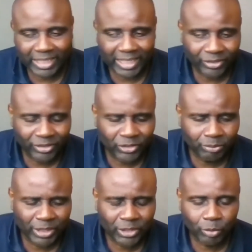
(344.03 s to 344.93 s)
I think it's the
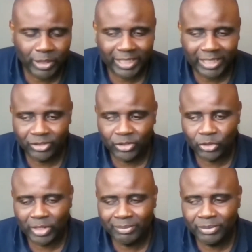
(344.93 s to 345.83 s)
best way I can
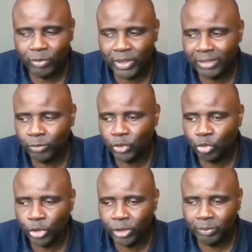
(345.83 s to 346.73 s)
describe it. When I was
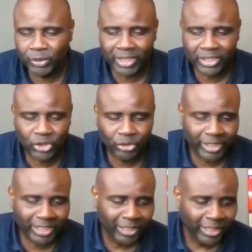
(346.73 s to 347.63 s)
growing up in
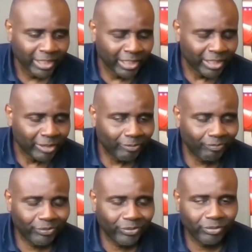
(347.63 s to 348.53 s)
Nigeria,
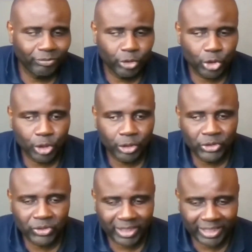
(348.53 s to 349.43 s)
the
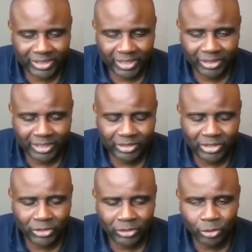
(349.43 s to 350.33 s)
churches I attended, they
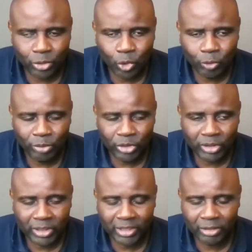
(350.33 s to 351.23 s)
didn't know
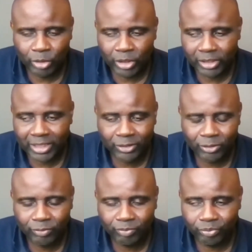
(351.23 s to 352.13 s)
me, and they were kind
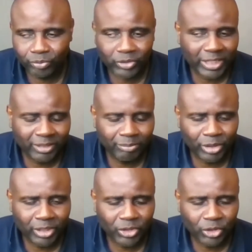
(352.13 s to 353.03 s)
of slightly
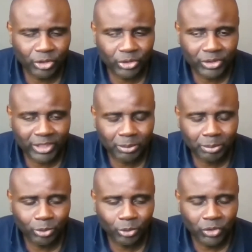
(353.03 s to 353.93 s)
bigger churches, I
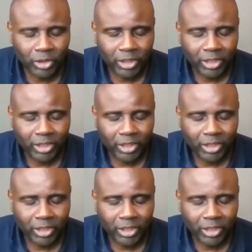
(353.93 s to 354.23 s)
suppose.